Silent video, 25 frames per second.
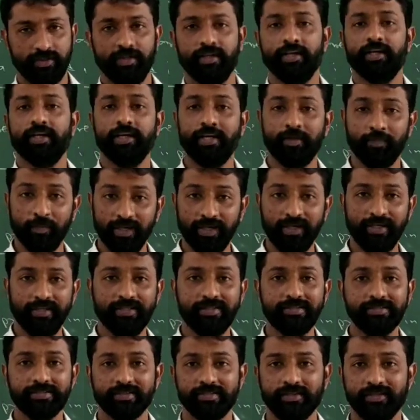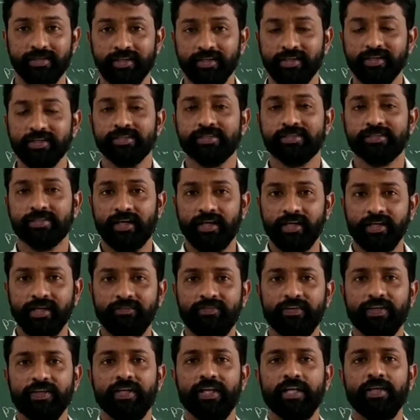It means
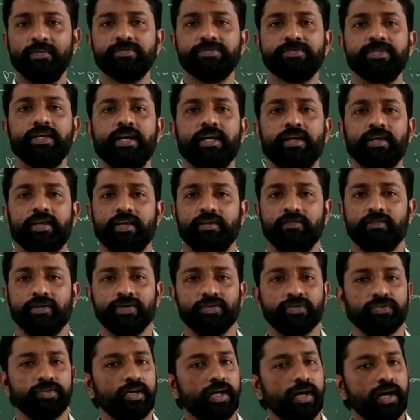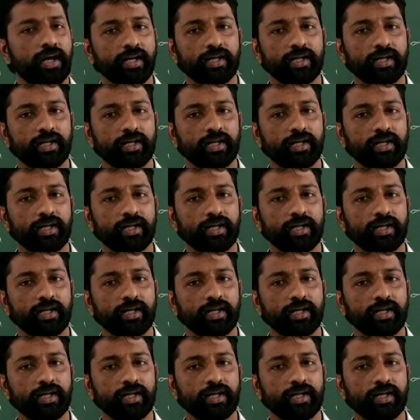scientific names are given to the